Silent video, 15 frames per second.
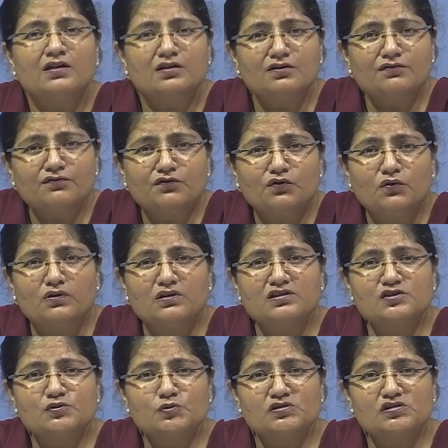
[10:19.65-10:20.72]
The
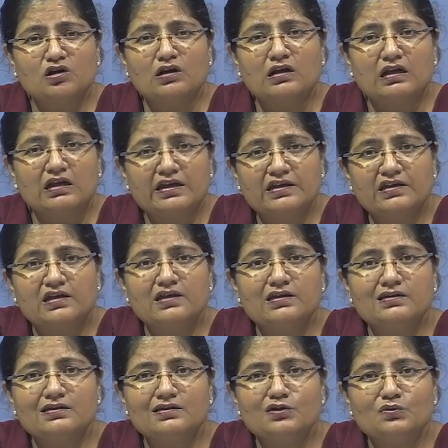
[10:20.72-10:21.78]
focus was on linking
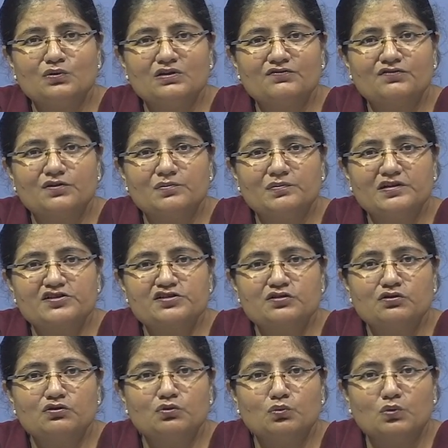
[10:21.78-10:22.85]
the new
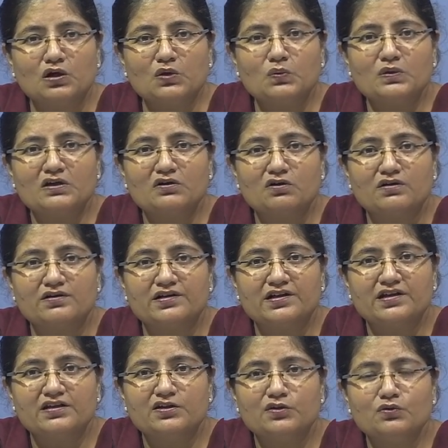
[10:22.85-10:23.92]
information to what one
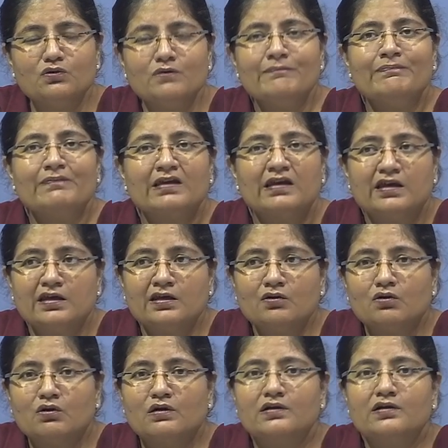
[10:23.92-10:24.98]
already knew in
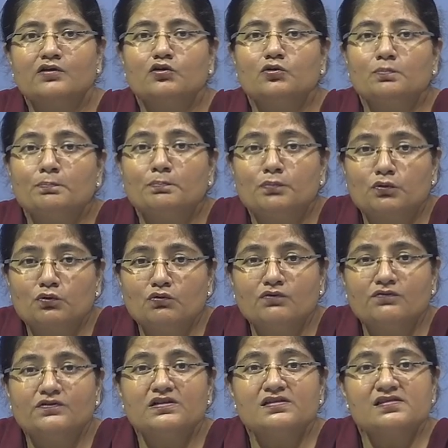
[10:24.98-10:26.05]
order to
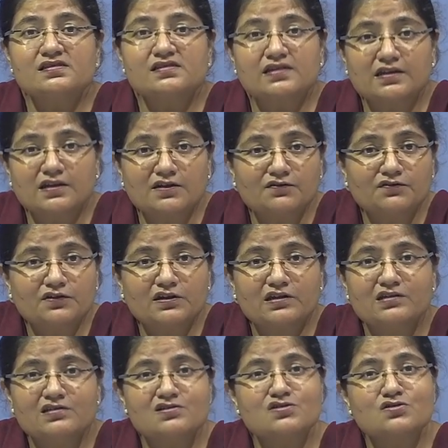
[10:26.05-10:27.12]
prove the
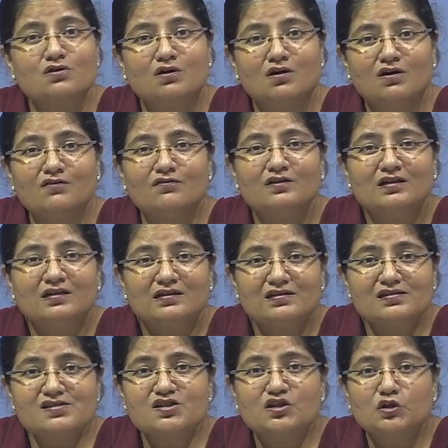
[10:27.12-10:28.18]
significance of
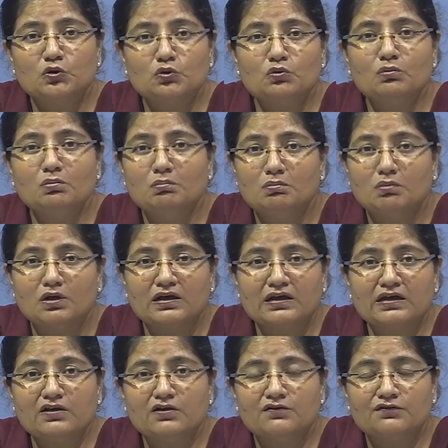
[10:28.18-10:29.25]
this new
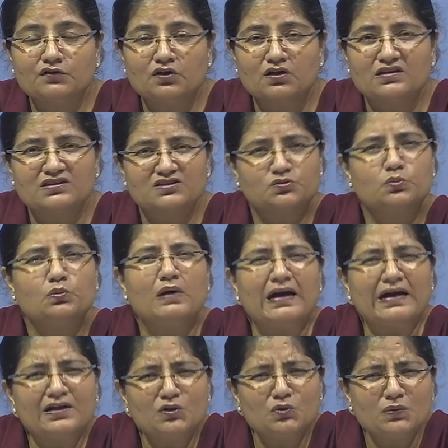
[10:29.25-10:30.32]
body of knowledge.
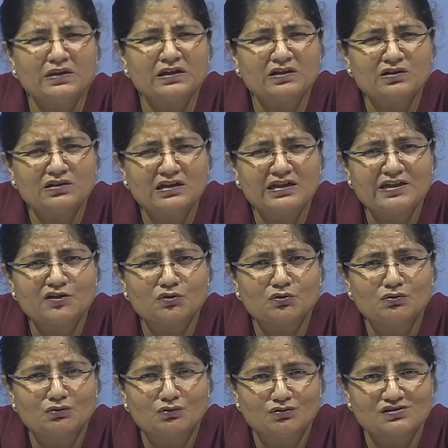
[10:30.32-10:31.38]
Why do we need to
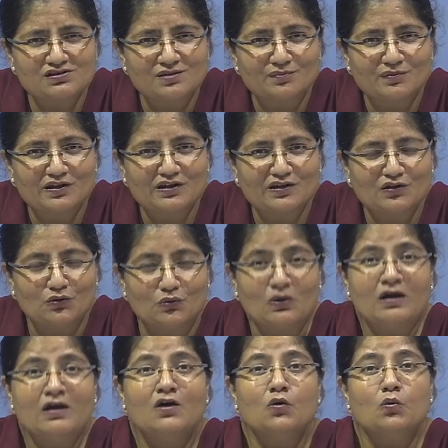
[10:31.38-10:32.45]
know something new?
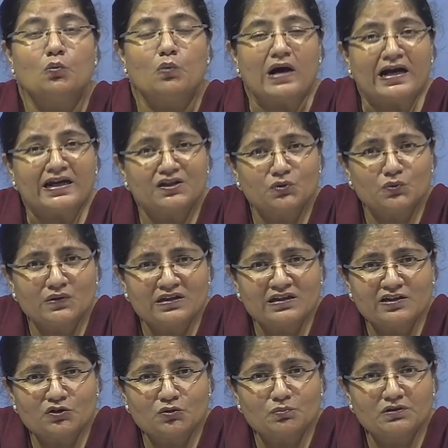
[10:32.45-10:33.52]
Why do we
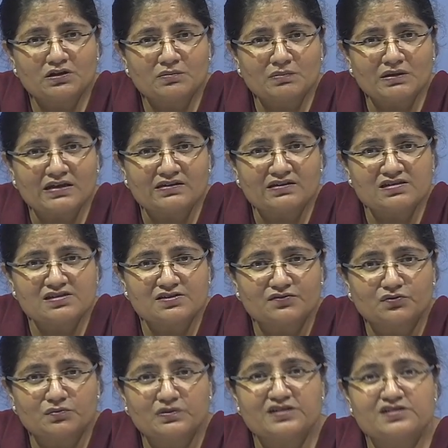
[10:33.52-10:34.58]
need to bring back this
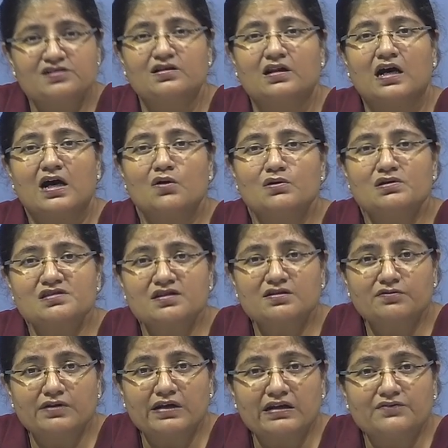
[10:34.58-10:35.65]
information? How is it
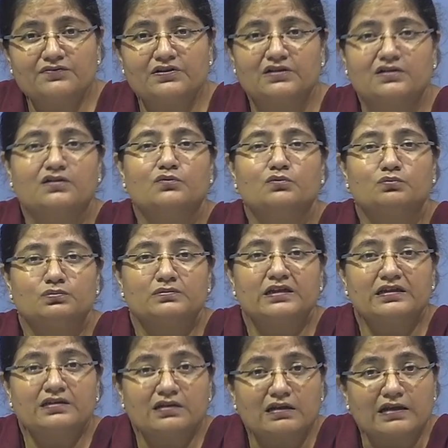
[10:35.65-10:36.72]
relevant
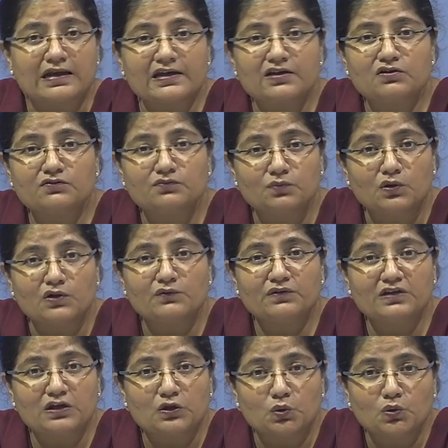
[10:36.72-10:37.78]
in the light of what
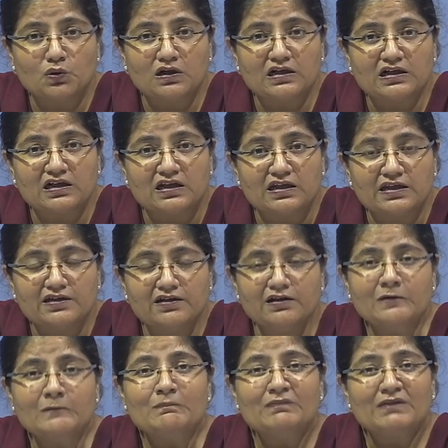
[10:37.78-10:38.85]
we know earlier
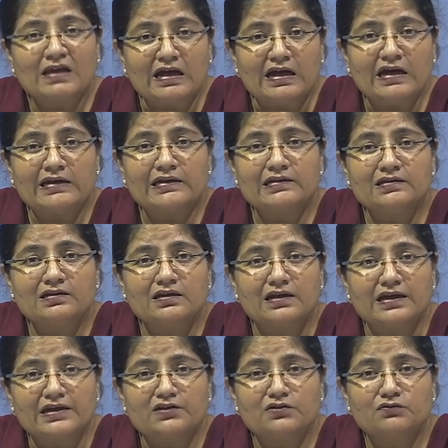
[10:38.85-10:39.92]
and in the
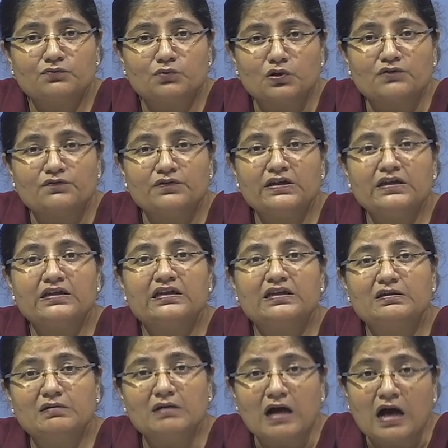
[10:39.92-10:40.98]
light of what we
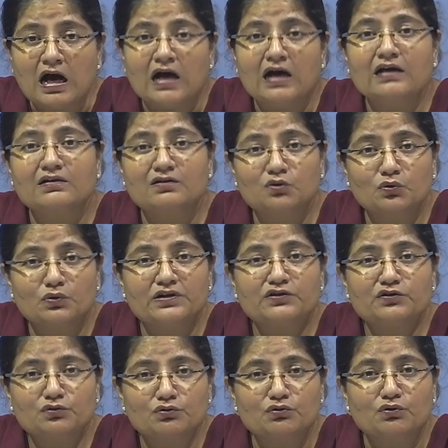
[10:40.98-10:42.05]
are going
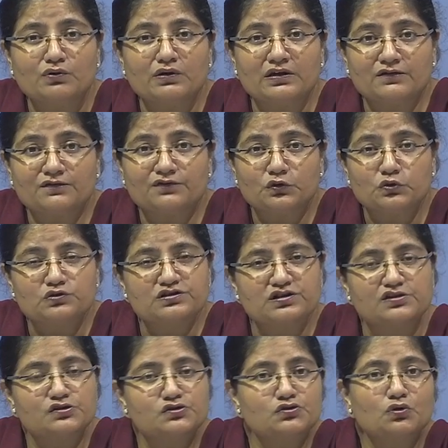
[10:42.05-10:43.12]
to know in
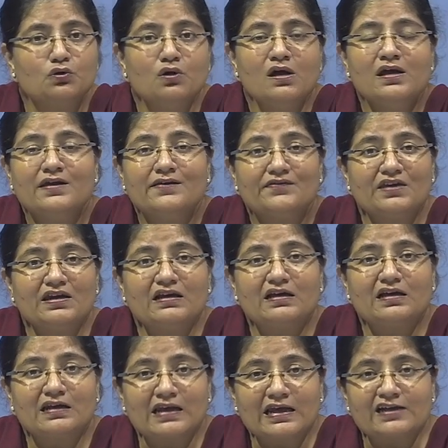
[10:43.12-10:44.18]
future? So the
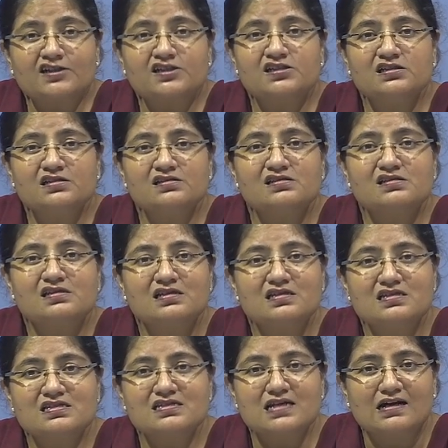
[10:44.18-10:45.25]
connections
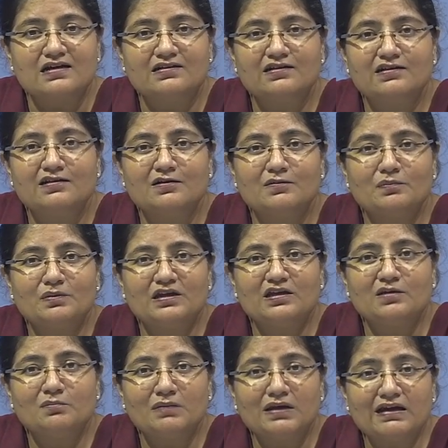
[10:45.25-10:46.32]
started
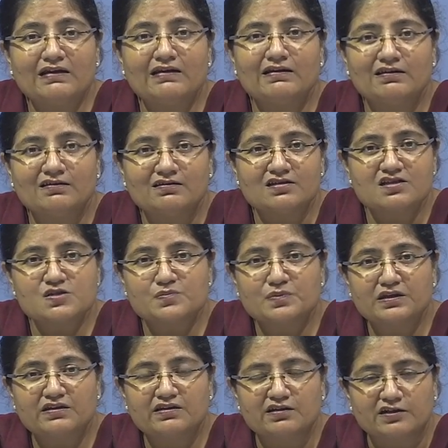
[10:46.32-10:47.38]
being made in this
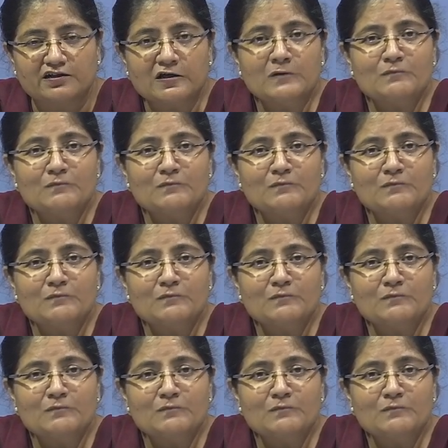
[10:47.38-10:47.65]
period.